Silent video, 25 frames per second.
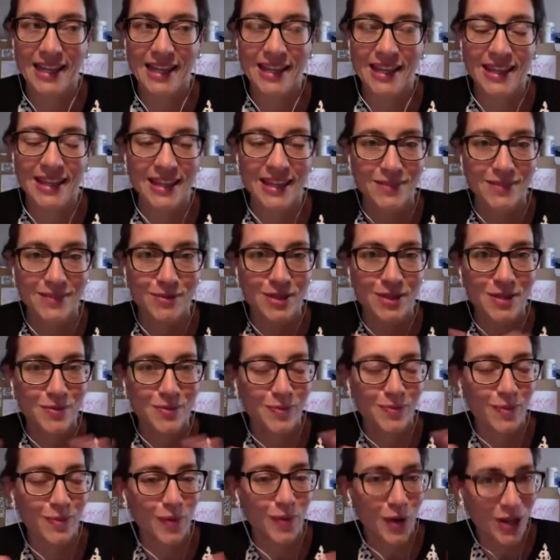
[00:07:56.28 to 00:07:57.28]
this
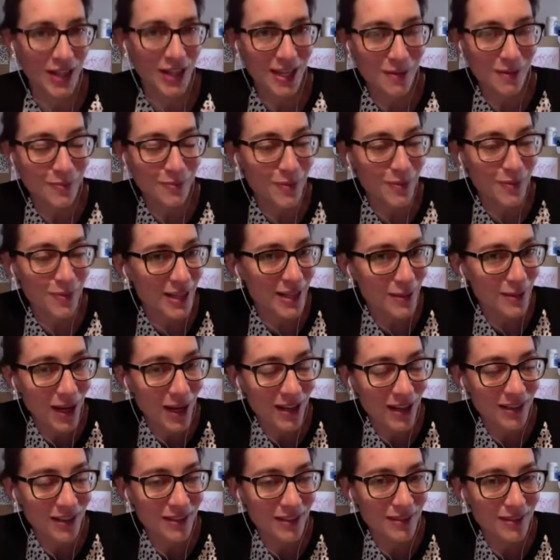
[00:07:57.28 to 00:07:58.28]
was working pretty
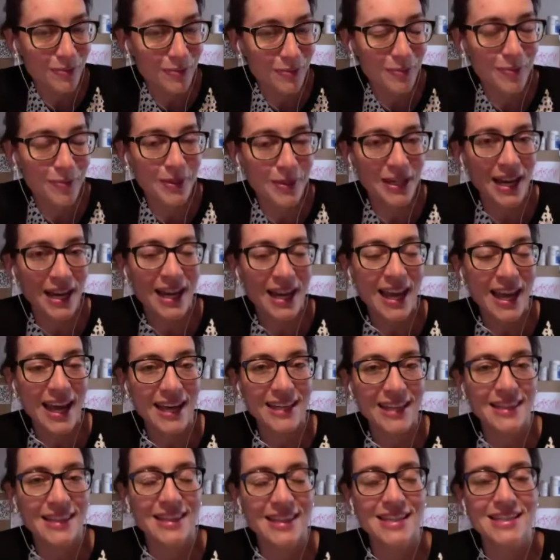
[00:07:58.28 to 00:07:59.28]
well, but I
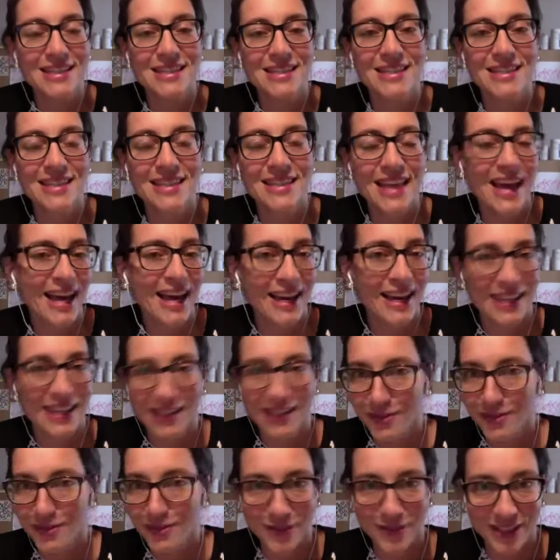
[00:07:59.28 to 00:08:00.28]
have this
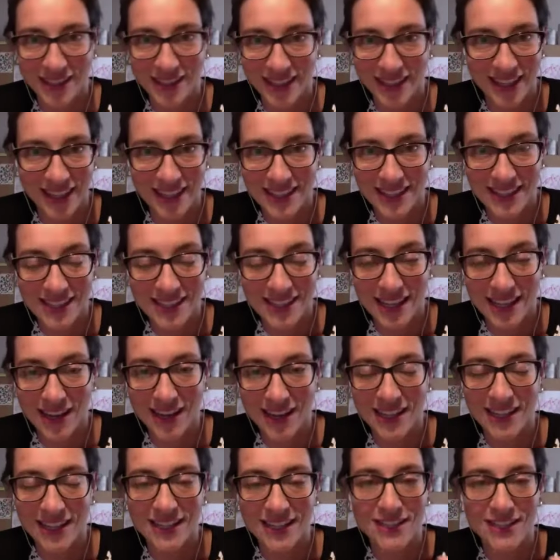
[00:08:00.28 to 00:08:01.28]
nagging feeling
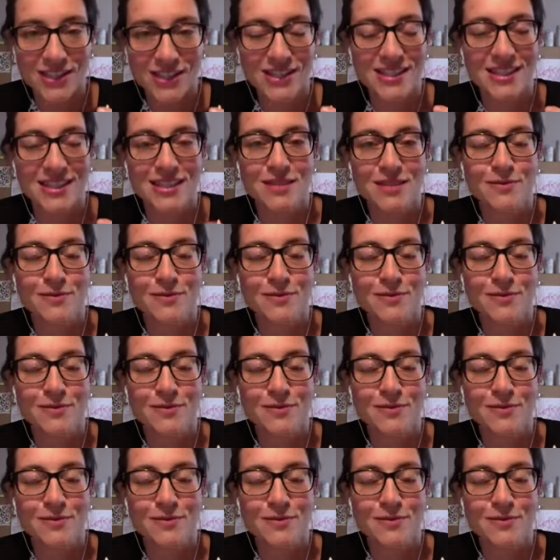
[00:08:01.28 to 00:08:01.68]
inside, and just